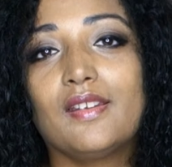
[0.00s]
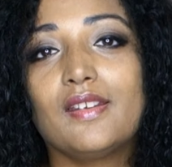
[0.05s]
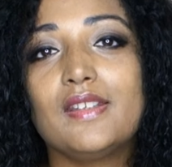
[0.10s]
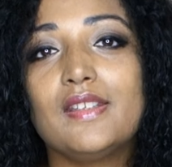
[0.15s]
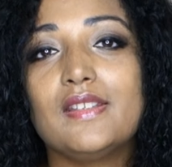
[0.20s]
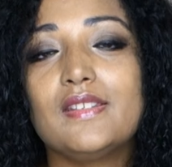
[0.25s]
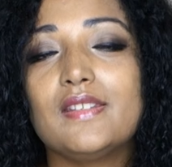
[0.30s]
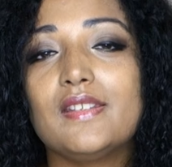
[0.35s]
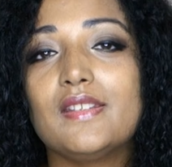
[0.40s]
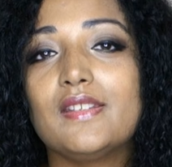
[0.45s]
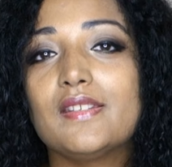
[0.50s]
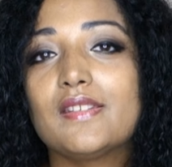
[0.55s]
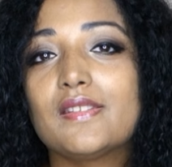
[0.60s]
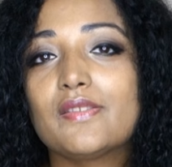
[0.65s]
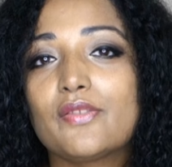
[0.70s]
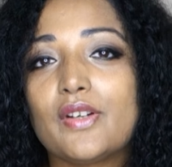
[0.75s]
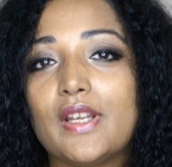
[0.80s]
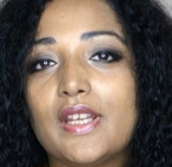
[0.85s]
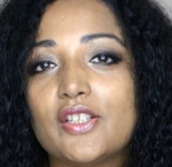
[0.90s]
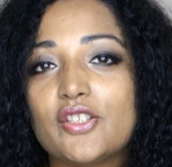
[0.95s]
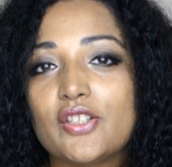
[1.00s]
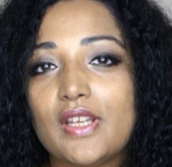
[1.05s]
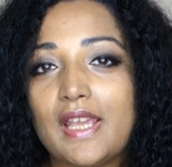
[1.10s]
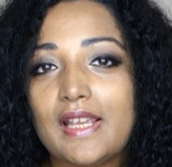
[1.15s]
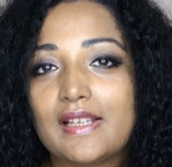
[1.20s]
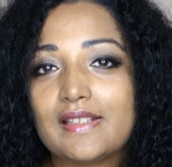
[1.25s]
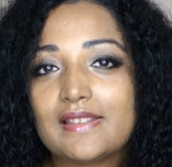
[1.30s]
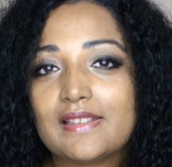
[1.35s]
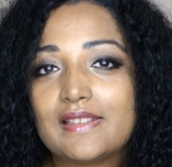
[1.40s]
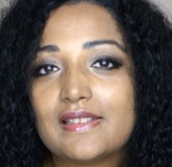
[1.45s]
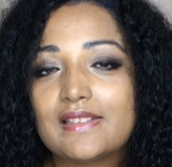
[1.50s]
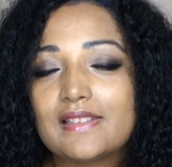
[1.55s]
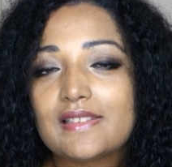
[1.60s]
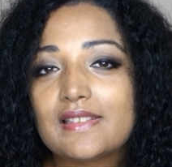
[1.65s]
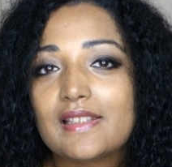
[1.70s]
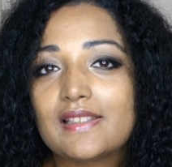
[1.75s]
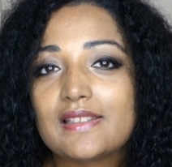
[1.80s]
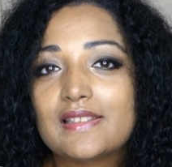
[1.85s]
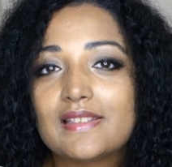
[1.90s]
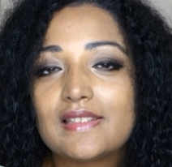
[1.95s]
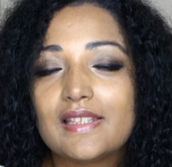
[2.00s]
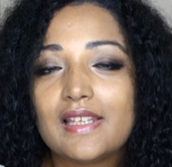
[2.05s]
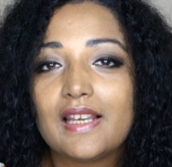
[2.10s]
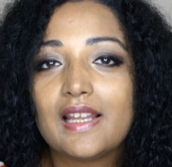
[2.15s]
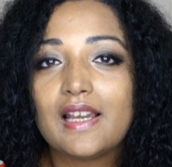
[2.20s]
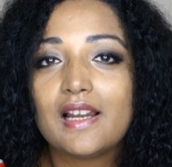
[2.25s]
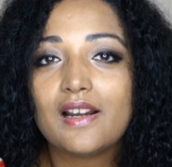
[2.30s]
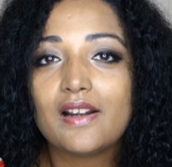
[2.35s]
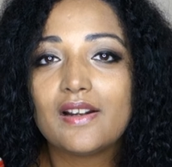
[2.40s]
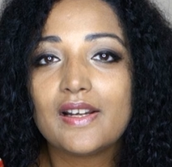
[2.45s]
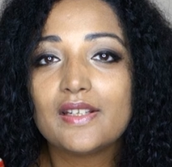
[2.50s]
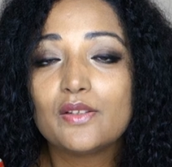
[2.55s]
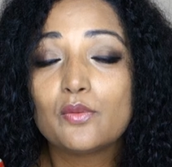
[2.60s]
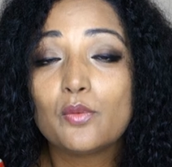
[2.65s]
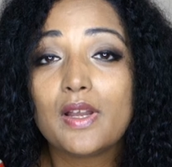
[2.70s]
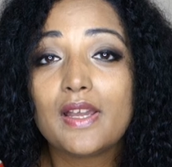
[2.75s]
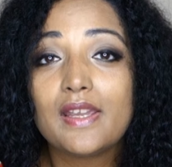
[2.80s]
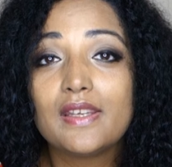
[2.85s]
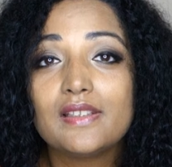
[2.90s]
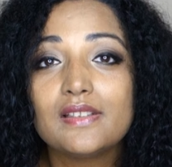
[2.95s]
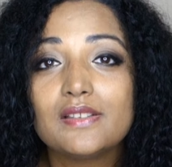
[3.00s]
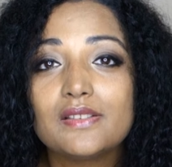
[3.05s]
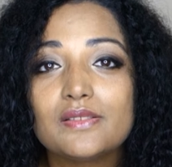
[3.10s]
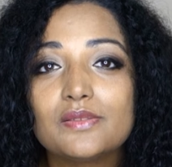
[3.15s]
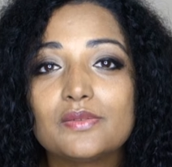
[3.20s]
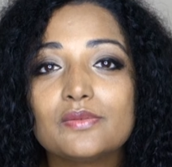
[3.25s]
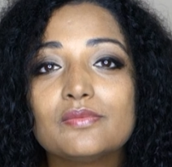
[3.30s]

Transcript: this is French Accents Cellar and Wine.